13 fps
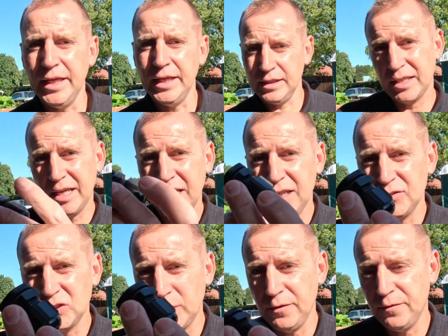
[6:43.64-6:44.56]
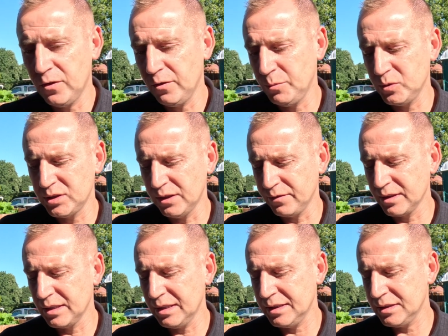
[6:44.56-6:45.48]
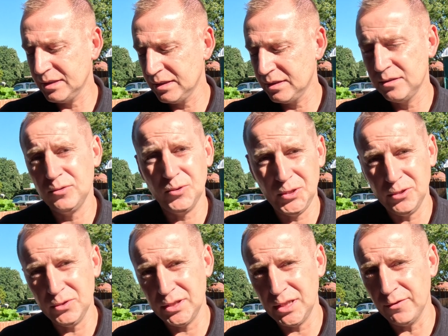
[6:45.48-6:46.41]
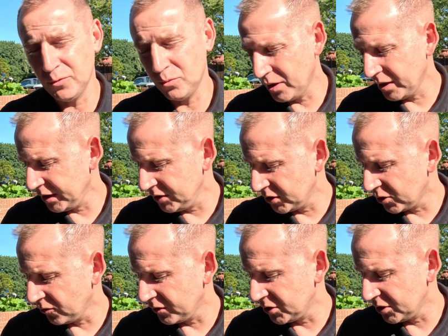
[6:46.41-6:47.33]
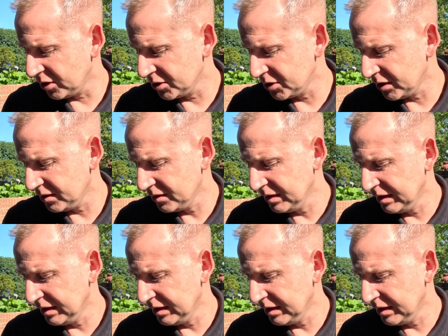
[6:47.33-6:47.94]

then get another 25 mil stuffing gland, or use the other one that you took off the charger.